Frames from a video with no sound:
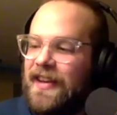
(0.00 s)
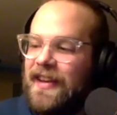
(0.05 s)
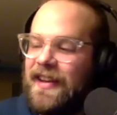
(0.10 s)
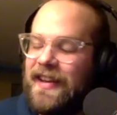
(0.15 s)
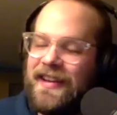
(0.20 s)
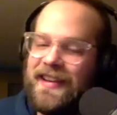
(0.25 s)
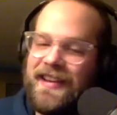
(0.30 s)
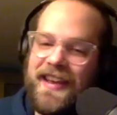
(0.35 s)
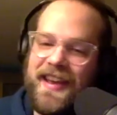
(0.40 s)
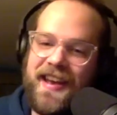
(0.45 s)

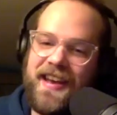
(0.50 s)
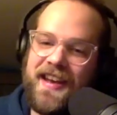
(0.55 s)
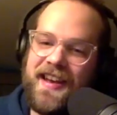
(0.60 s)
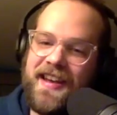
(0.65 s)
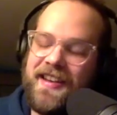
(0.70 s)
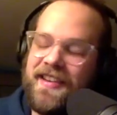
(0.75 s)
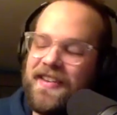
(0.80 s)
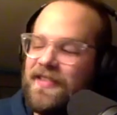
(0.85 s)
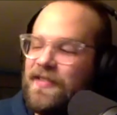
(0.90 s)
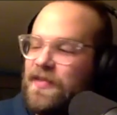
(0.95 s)

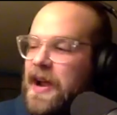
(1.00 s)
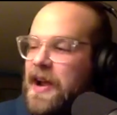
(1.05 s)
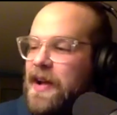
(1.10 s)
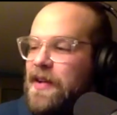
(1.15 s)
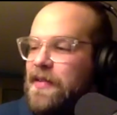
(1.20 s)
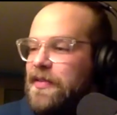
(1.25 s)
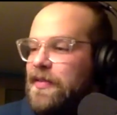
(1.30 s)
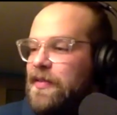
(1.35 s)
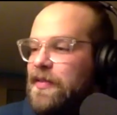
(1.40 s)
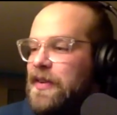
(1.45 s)
Yeah.
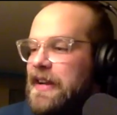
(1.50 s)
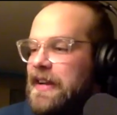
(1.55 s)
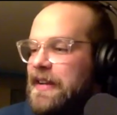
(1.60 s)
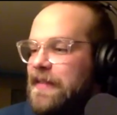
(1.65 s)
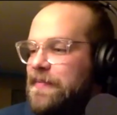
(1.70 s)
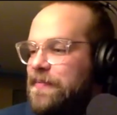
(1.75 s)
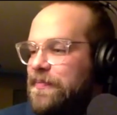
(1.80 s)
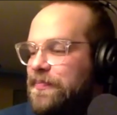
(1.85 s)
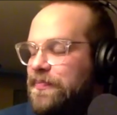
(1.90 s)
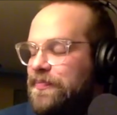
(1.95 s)
Round 3.
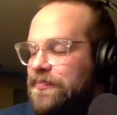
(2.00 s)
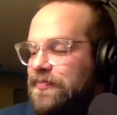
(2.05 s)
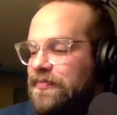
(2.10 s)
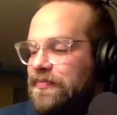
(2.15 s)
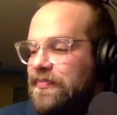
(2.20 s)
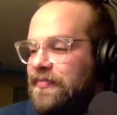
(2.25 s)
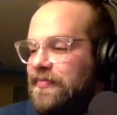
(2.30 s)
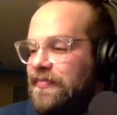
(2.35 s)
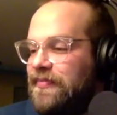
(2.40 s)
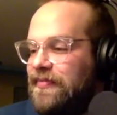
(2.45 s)

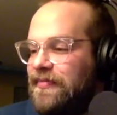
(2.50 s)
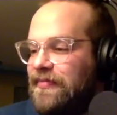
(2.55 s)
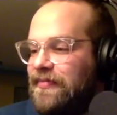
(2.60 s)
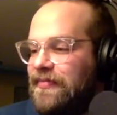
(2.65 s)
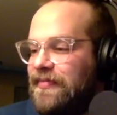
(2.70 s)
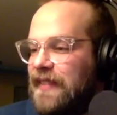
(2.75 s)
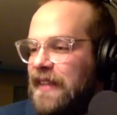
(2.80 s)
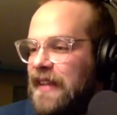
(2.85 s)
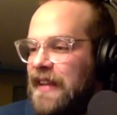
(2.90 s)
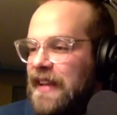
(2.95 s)

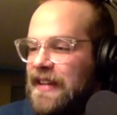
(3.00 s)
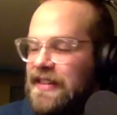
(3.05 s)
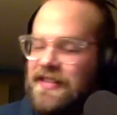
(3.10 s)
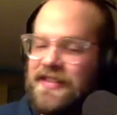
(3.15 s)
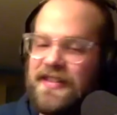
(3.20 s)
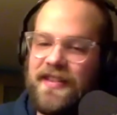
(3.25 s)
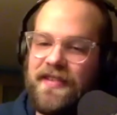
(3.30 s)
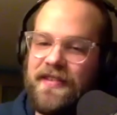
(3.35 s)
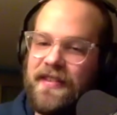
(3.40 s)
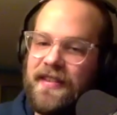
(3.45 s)
It's
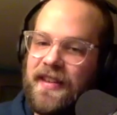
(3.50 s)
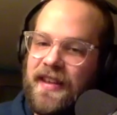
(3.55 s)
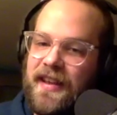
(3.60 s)
the